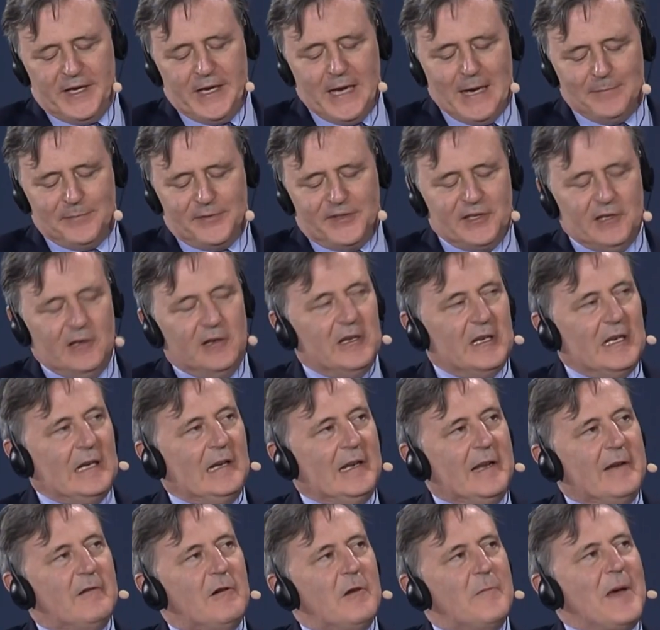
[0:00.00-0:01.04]
absolutely
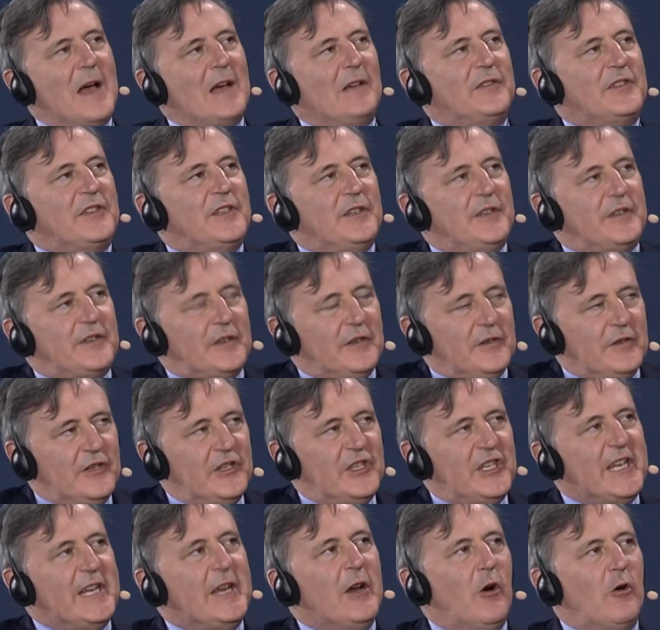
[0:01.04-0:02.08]
clear about it,
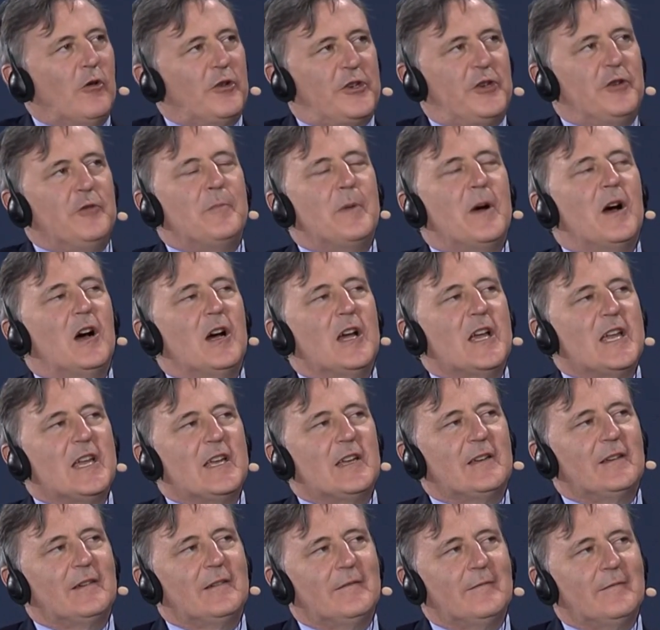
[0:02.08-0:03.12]

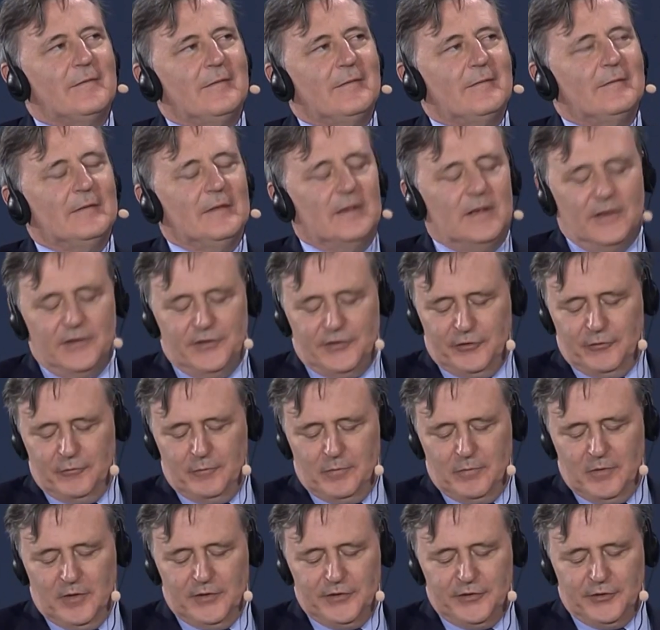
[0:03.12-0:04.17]
deoccupying, as you
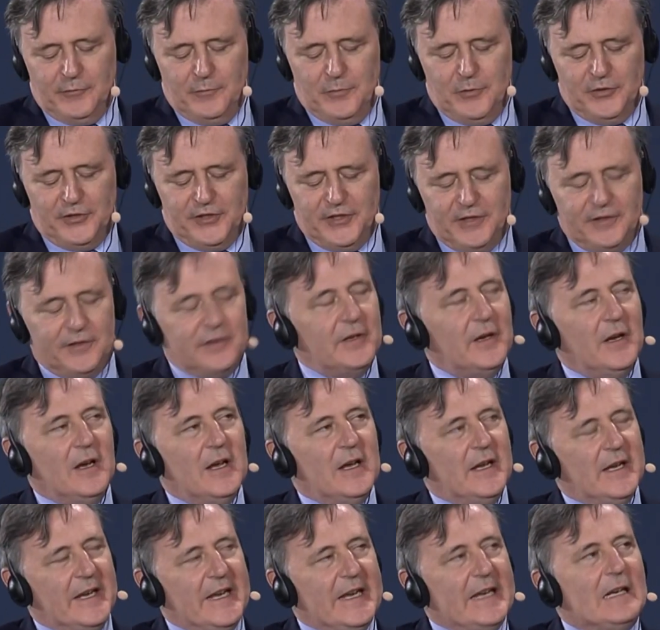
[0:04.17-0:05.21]
put it,
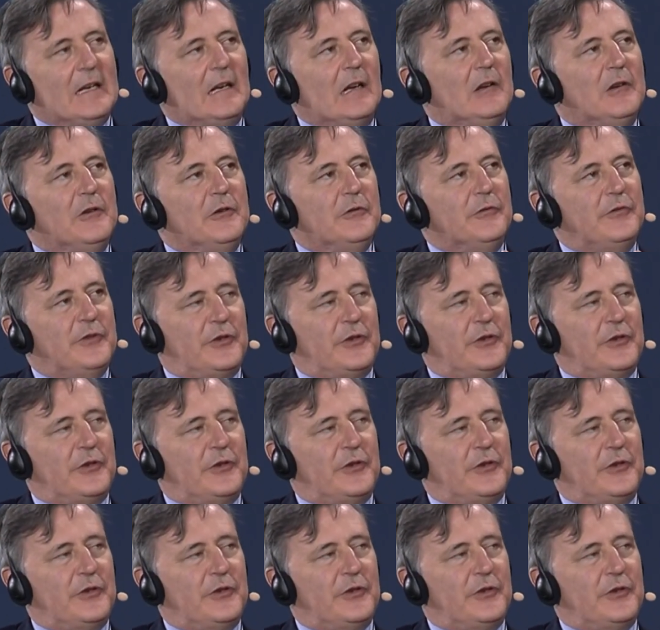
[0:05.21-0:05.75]
includes